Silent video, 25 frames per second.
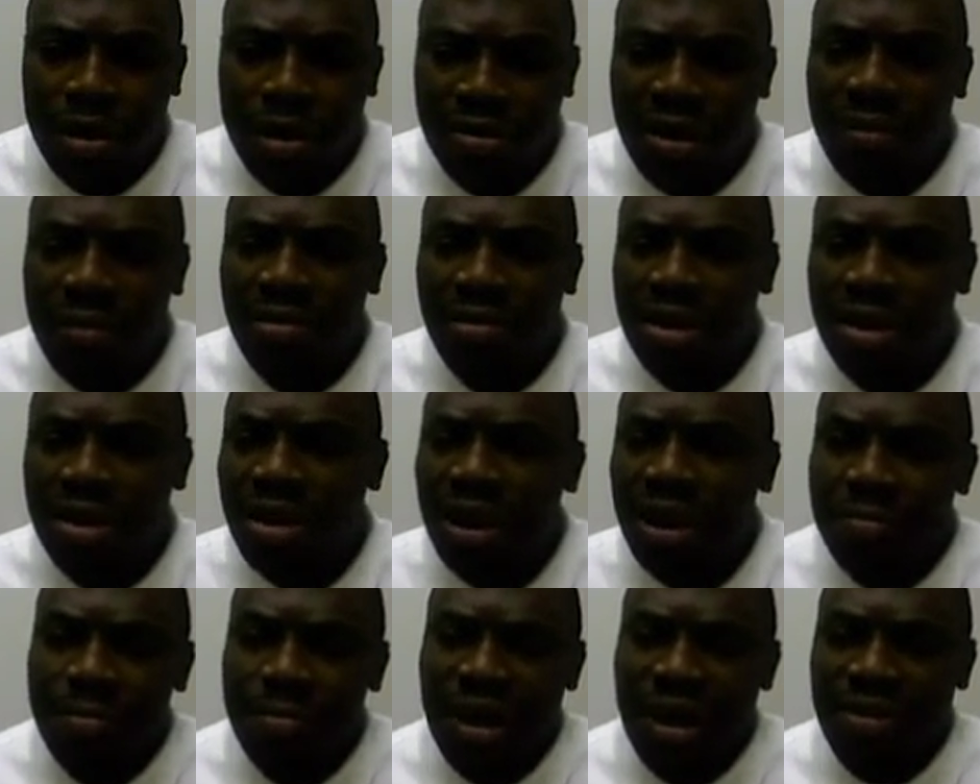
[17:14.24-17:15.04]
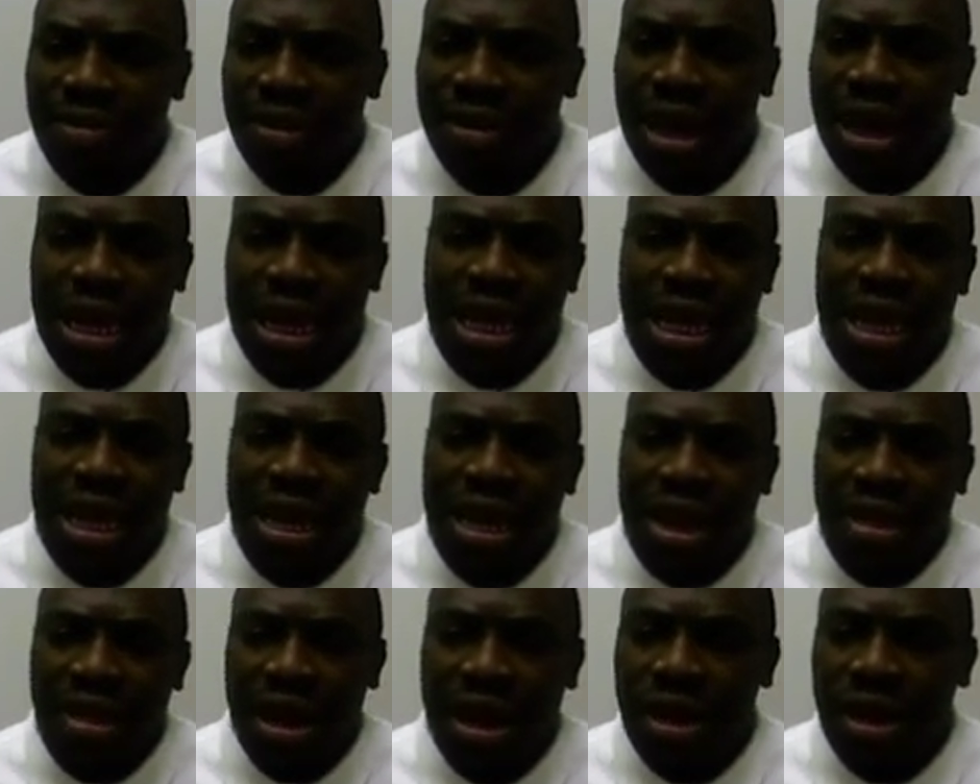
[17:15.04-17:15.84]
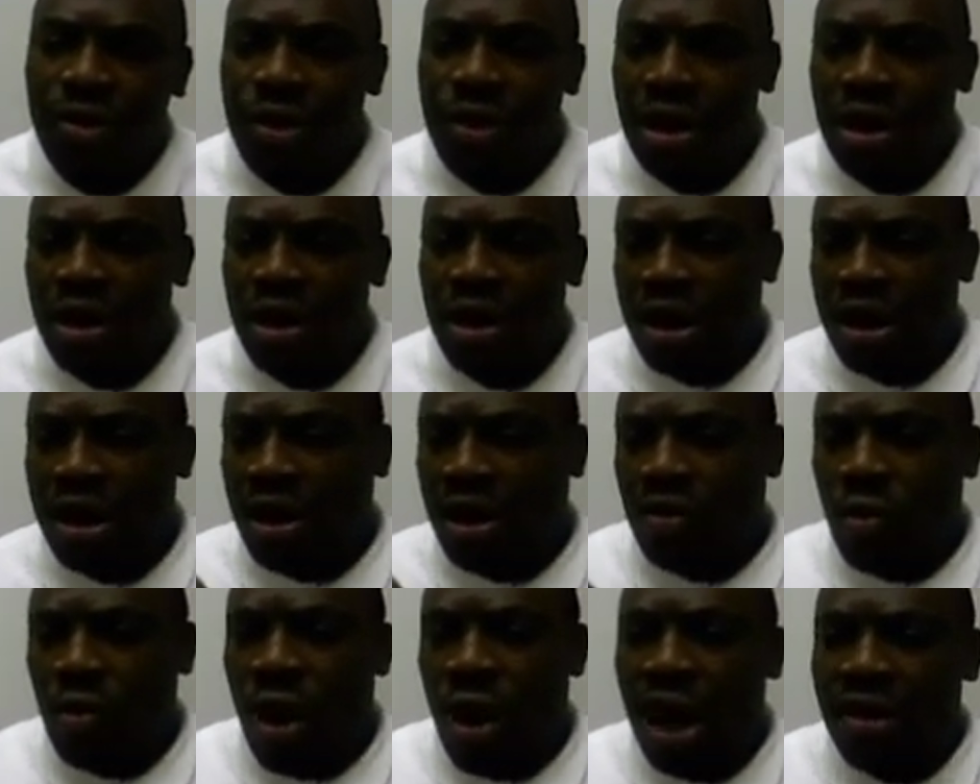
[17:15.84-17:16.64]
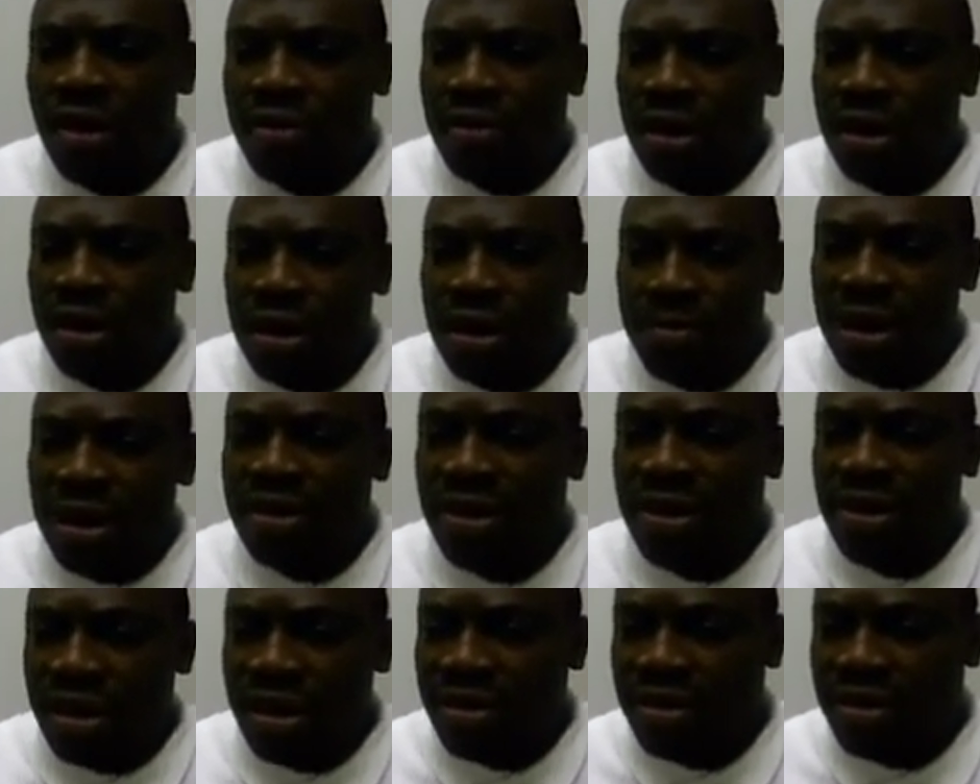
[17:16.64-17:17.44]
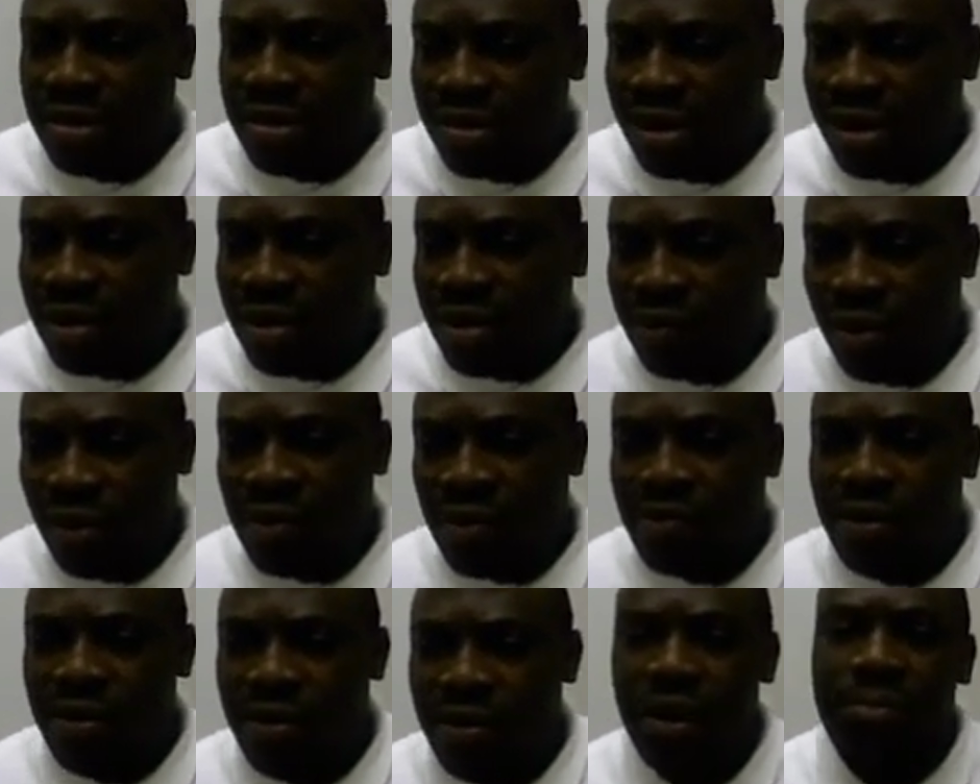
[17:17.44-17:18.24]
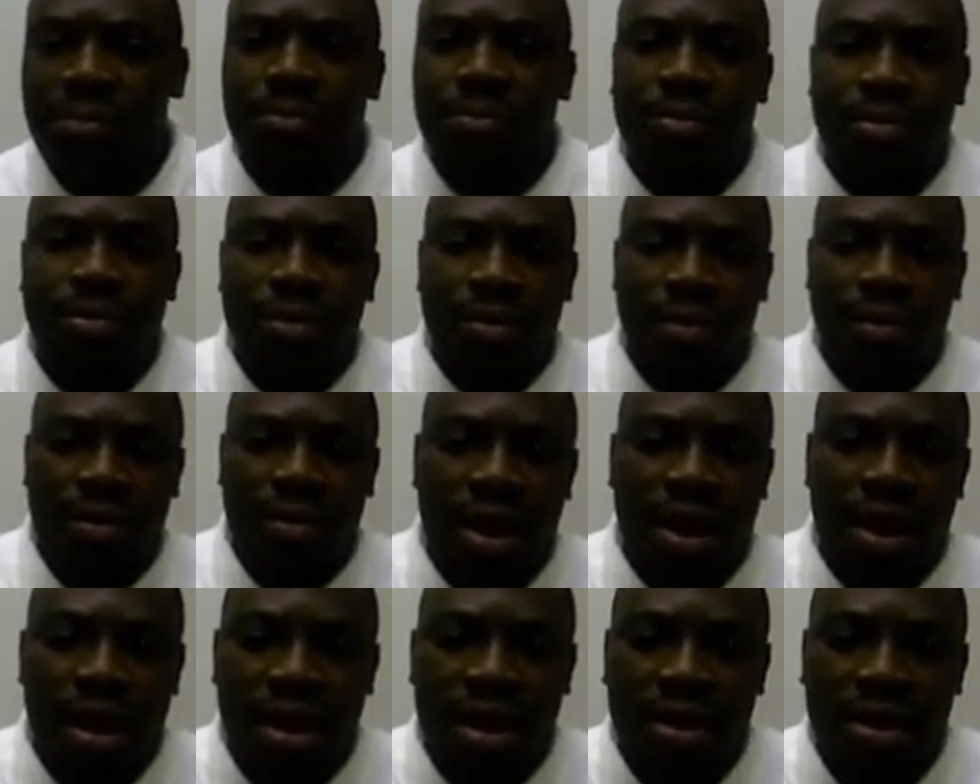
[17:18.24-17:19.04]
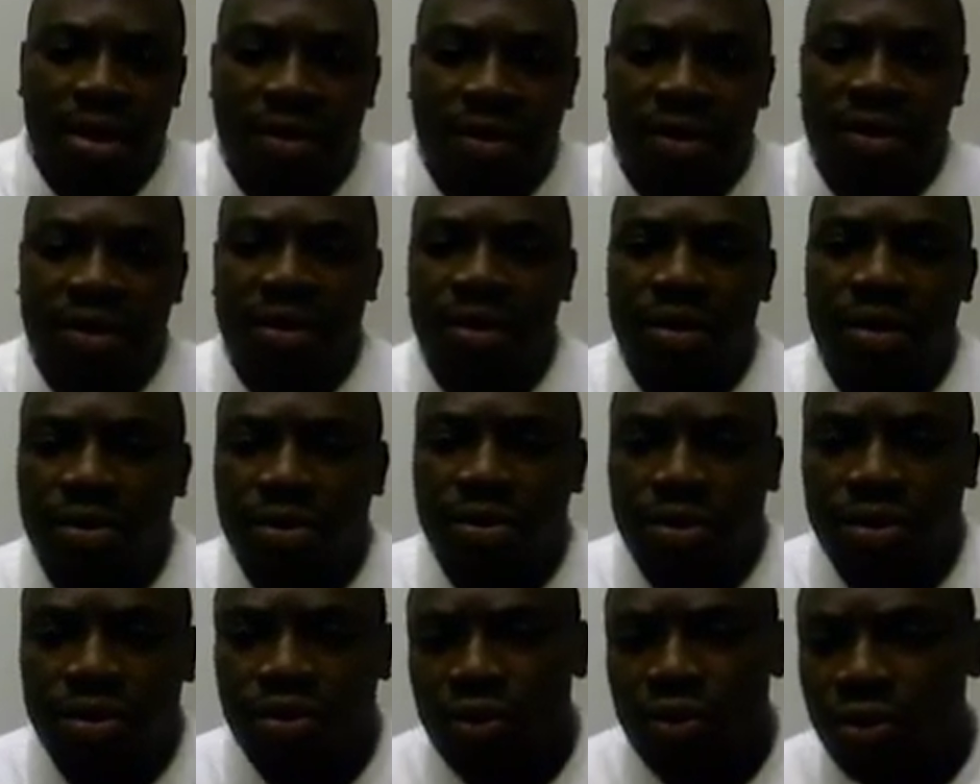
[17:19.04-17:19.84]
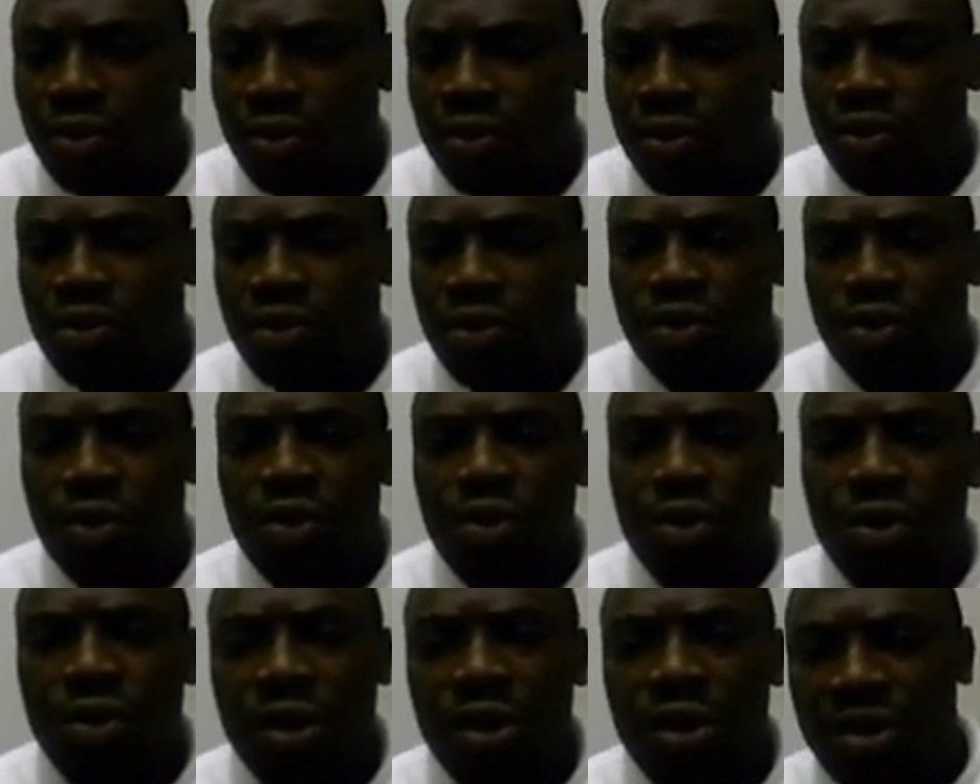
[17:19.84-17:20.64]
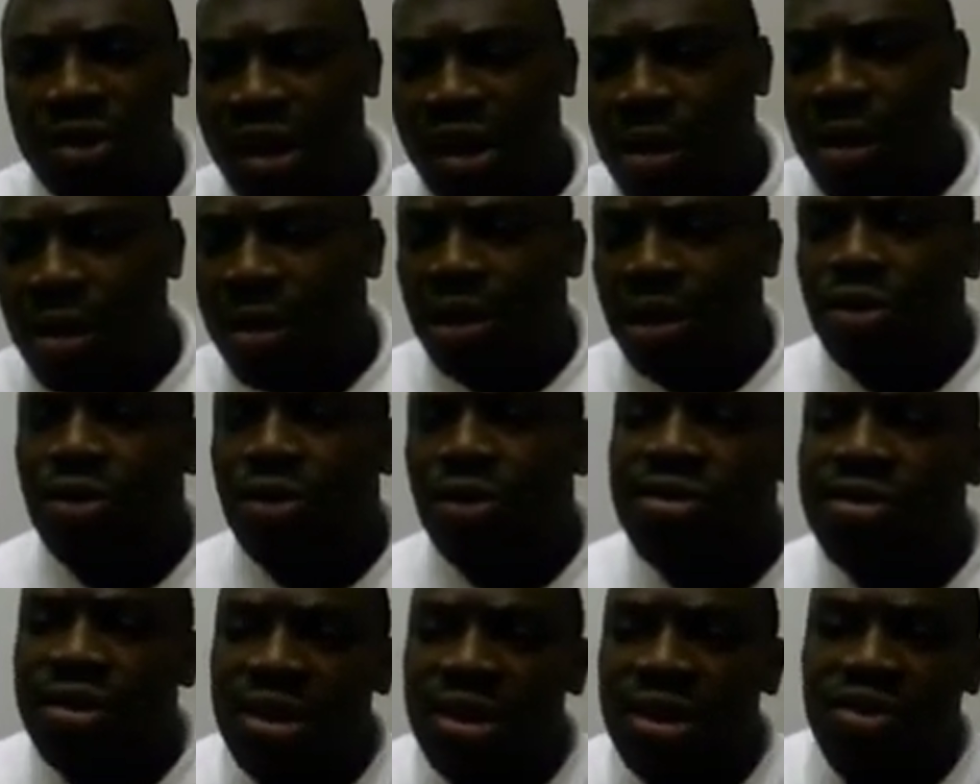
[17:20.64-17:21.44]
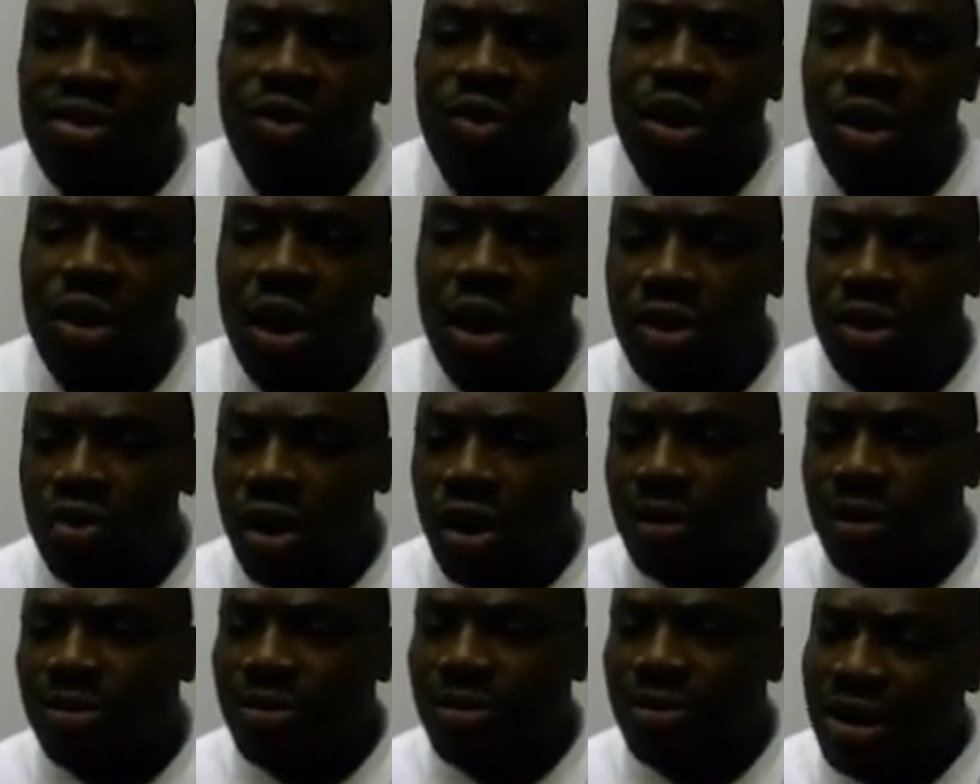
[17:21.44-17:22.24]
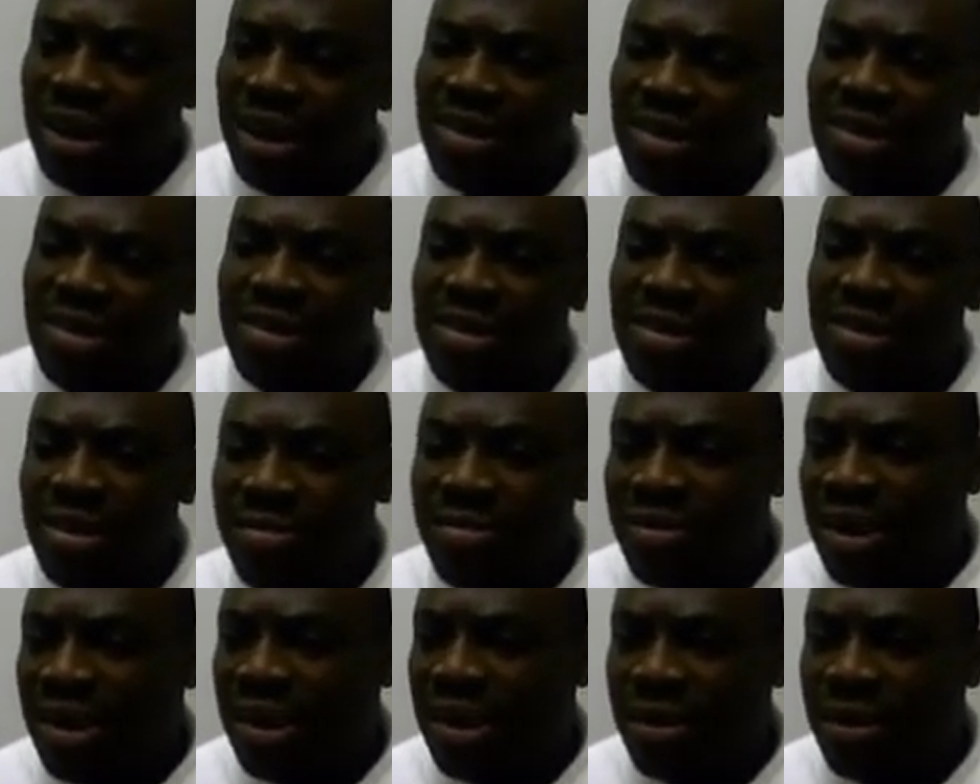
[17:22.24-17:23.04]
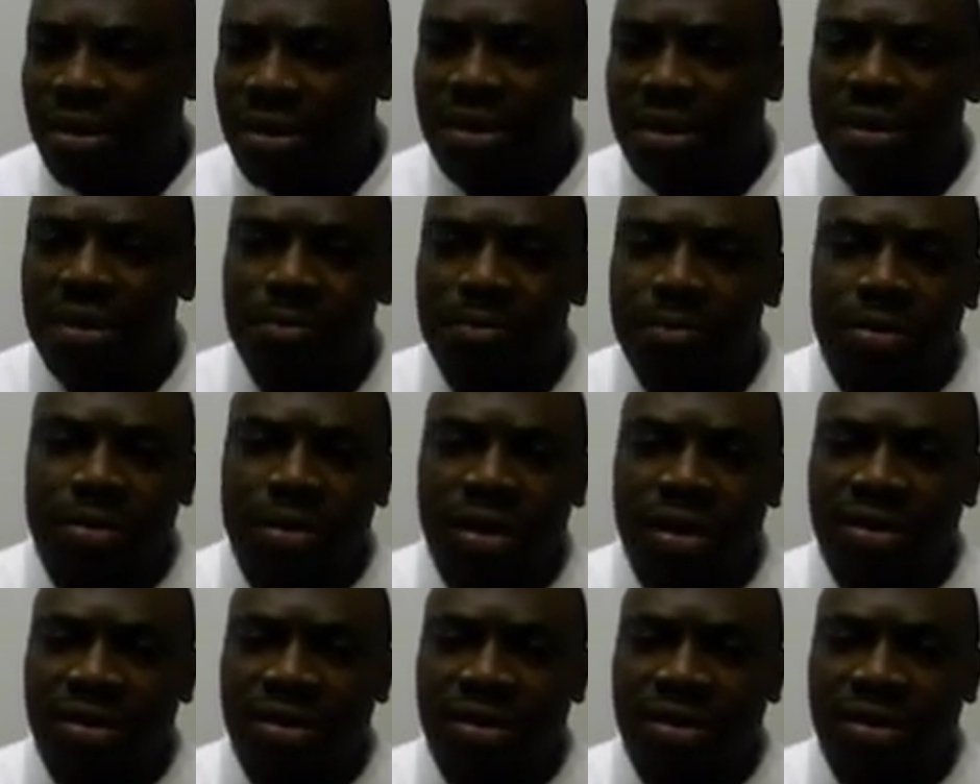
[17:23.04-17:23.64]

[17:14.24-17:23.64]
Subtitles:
Something that basically that you can create once it maintains itself over. Okay? So you need to think about those things when you are trying to create systems in the world.